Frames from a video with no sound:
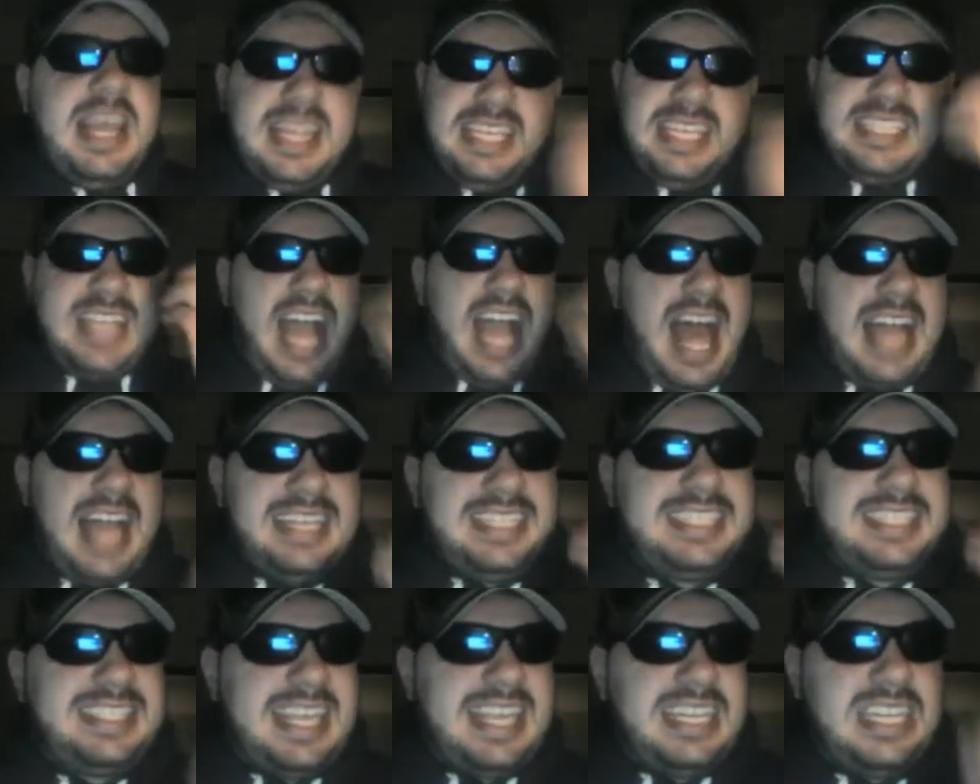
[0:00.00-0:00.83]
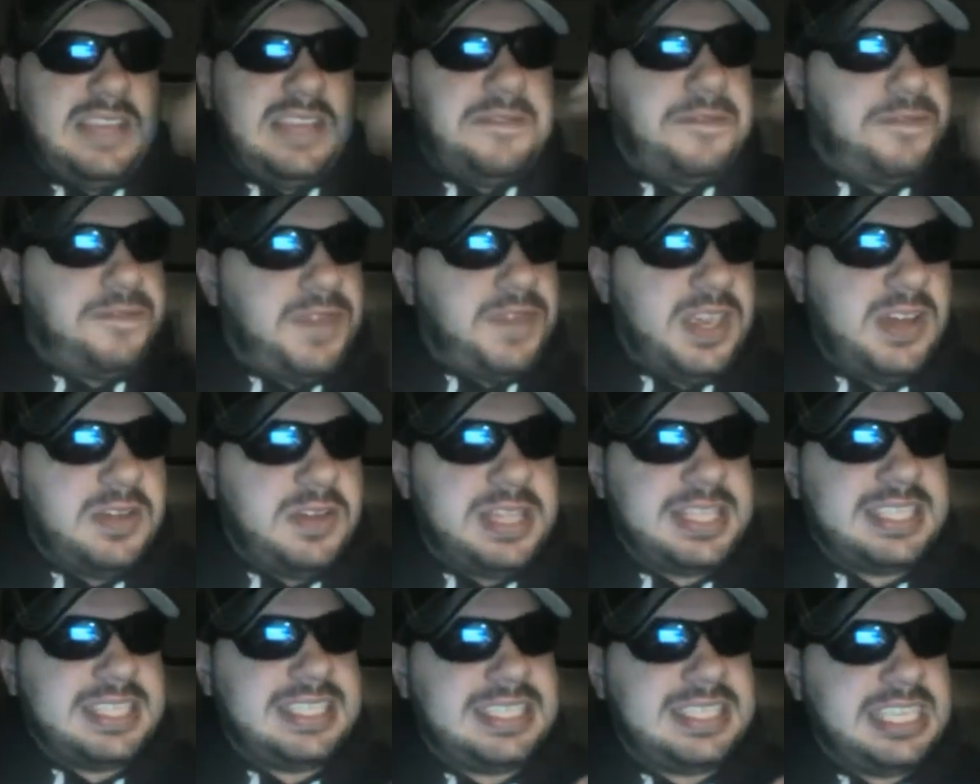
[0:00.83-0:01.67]
This condescending
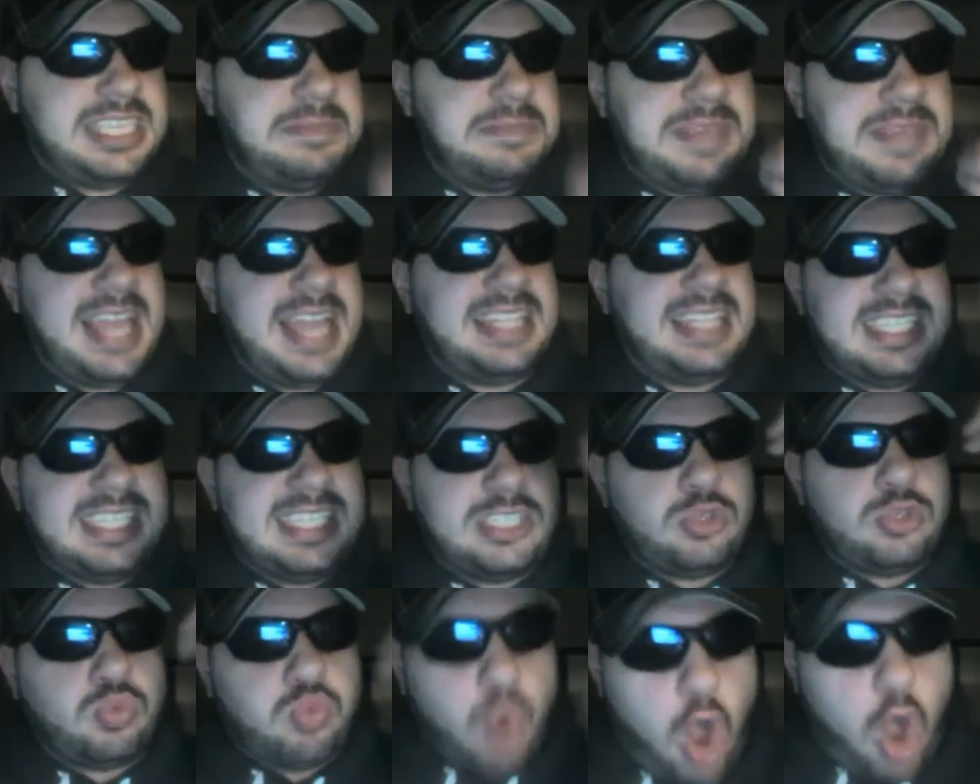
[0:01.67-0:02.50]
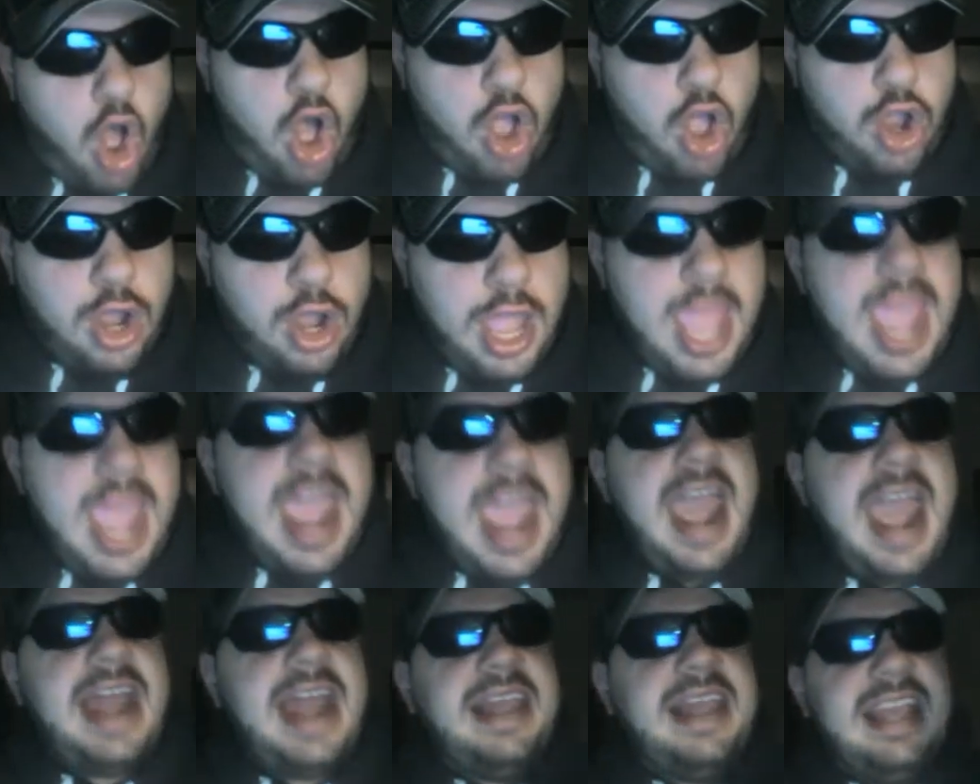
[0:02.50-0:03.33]
feel that this team gets is wrong,
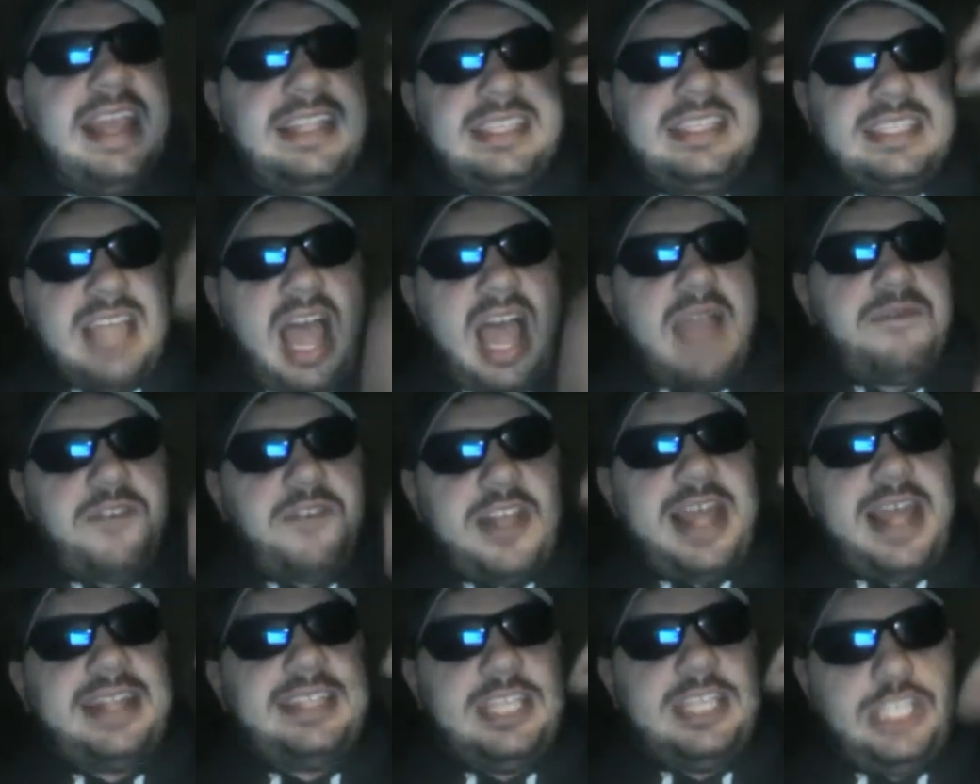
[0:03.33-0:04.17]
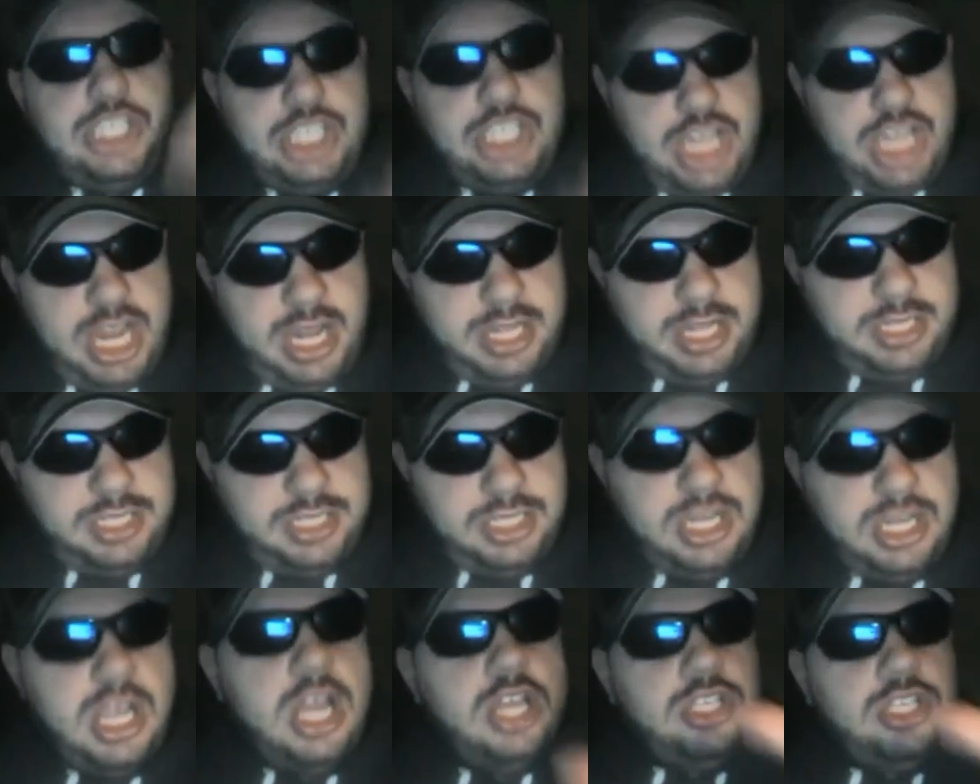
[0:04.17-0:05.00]
and it's time for that to
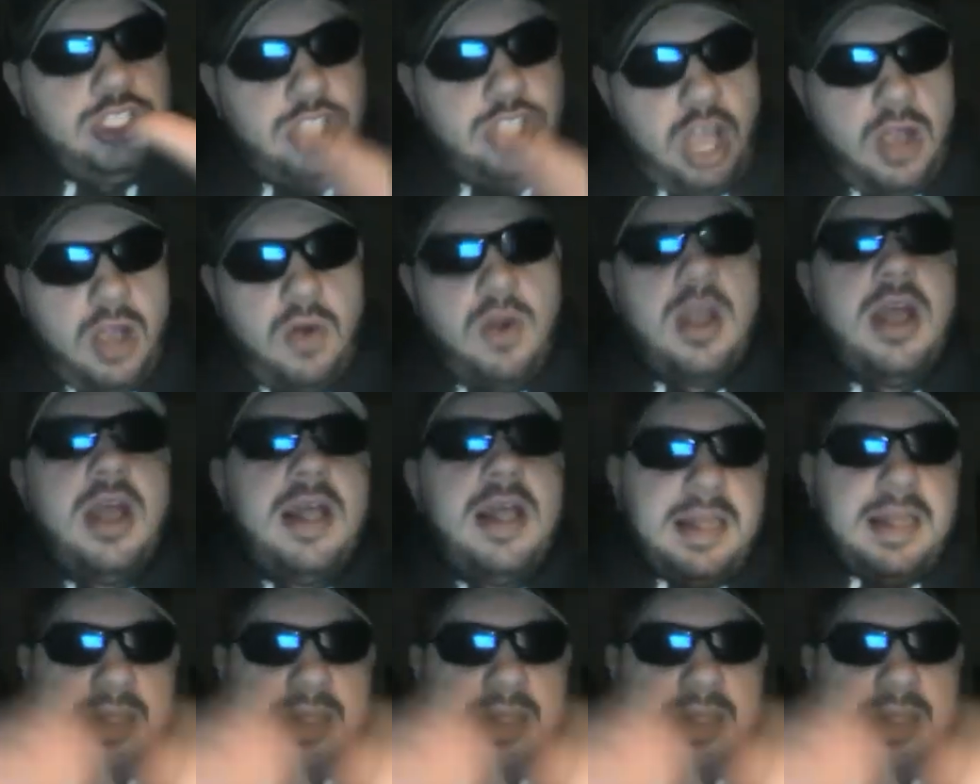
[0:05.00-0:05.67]
change. So,